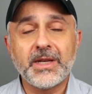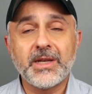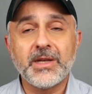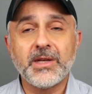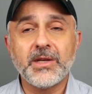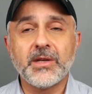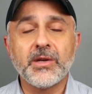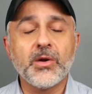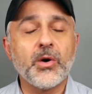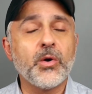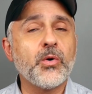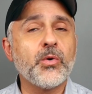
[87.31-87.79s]

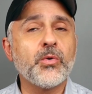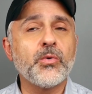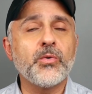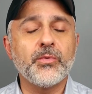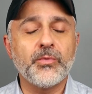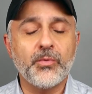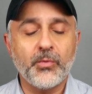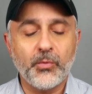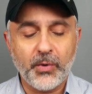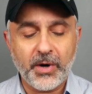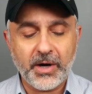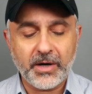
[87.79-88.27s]

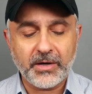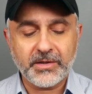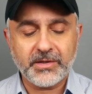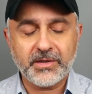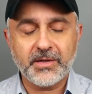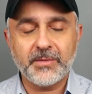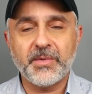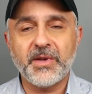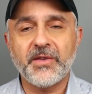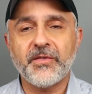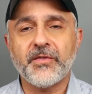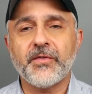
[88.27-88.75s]
Nowhere
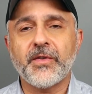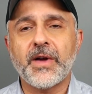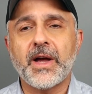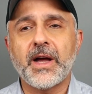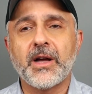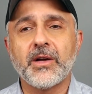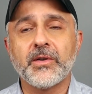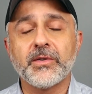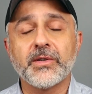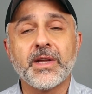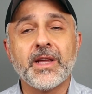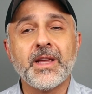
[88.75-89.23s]
to be
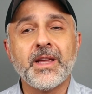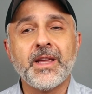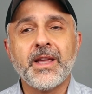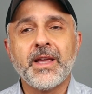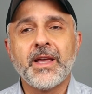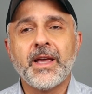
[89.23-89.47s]
found.